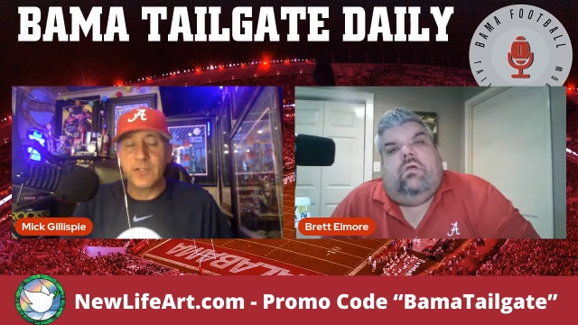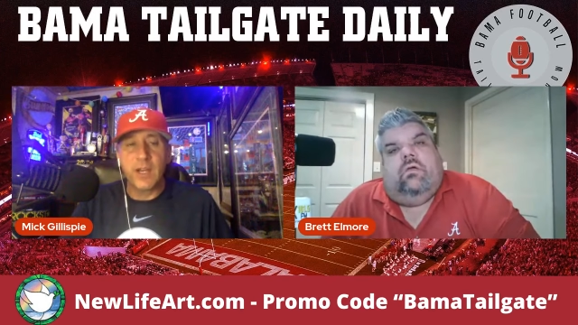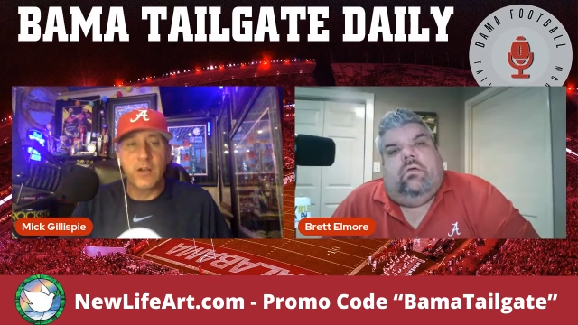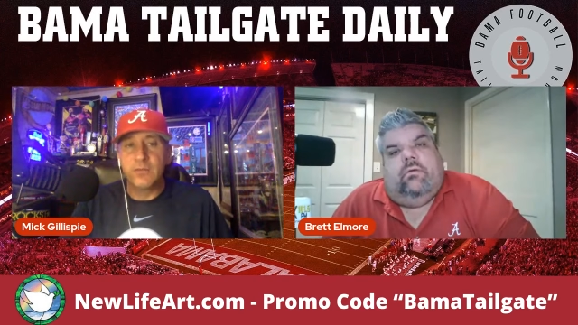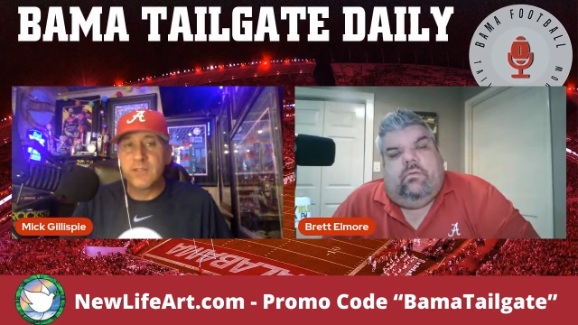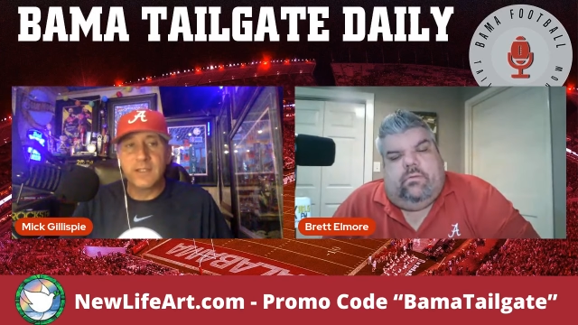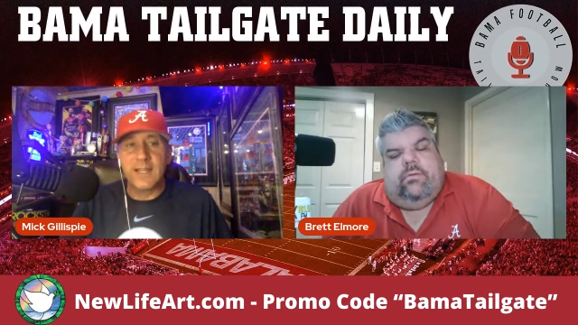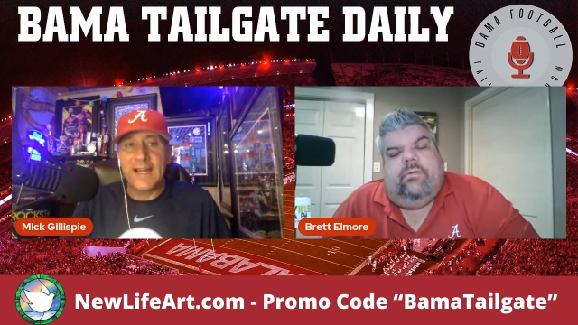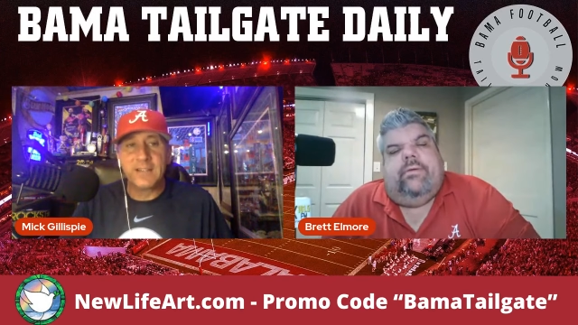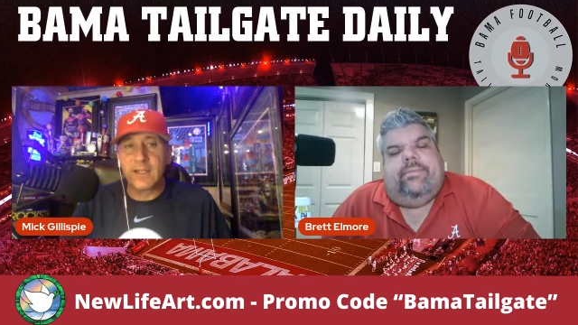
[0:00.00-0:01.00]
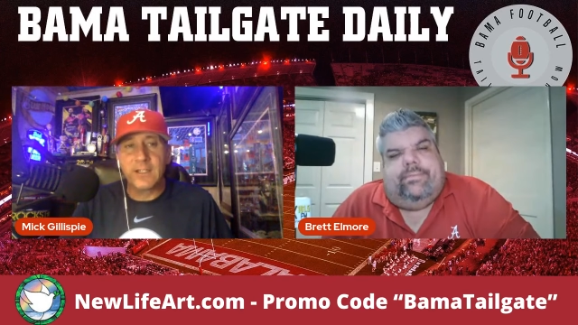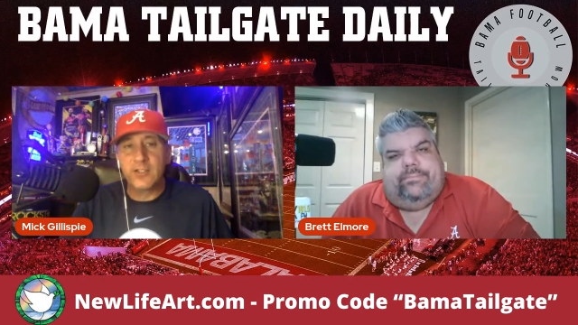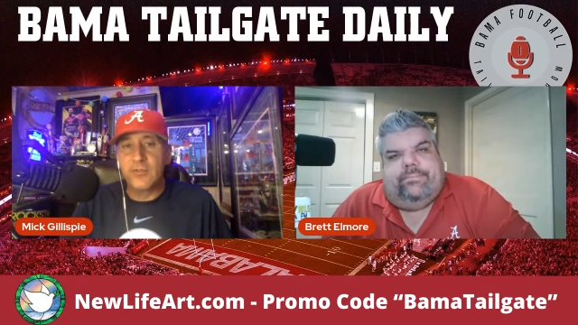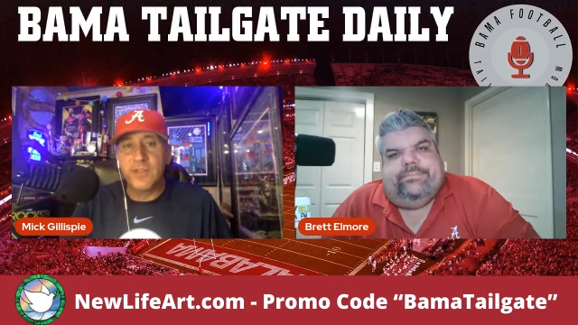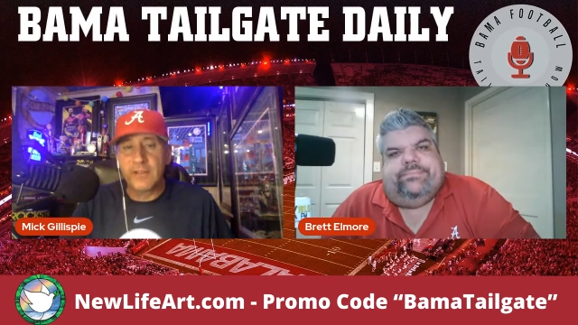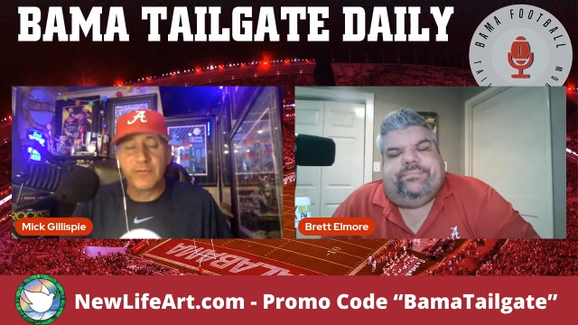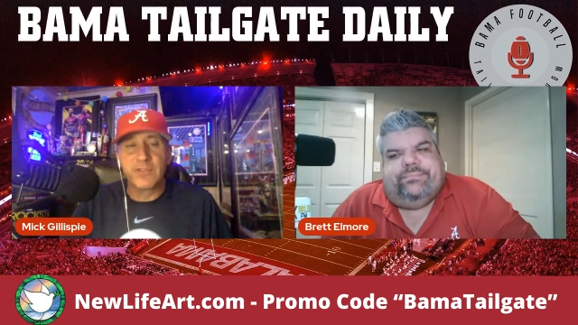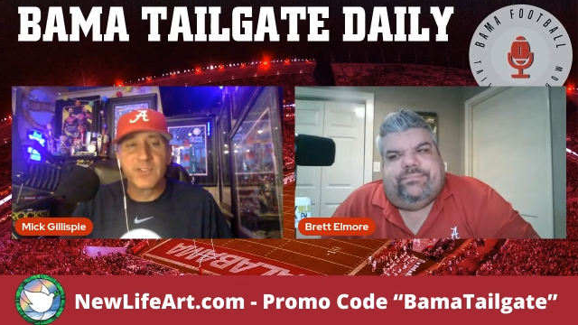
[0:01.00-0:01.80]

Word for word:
Speaker 1: you know, guys that could do different